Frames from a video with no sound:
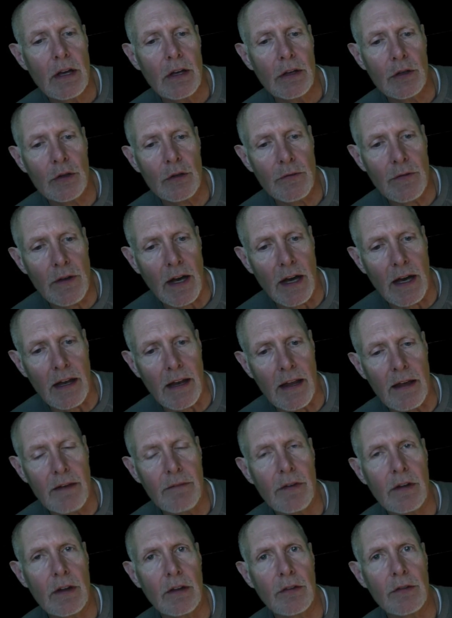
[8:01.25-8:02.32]
You've got
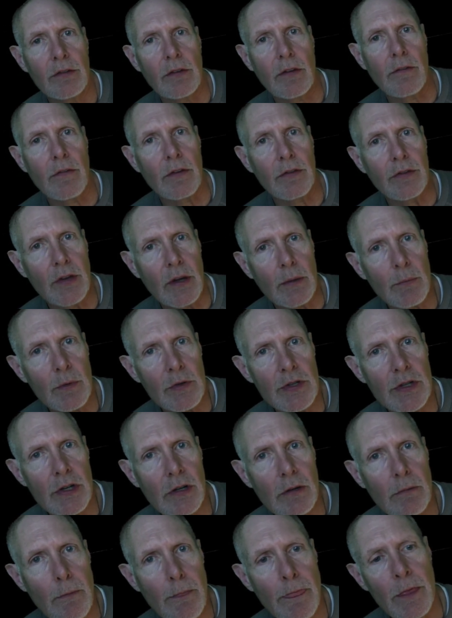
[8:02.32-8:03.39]
evidence of the
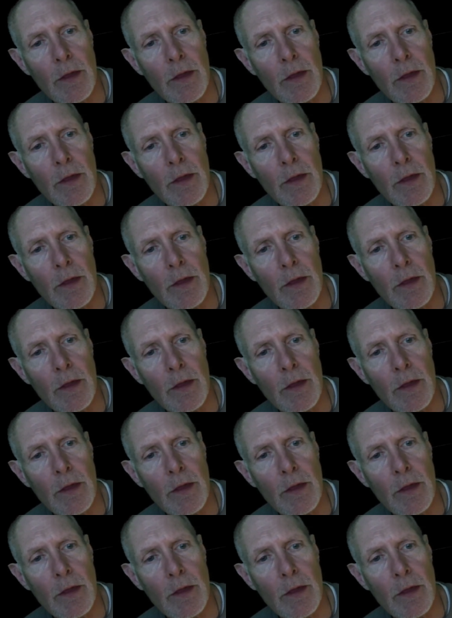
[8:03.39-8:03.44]
temperature,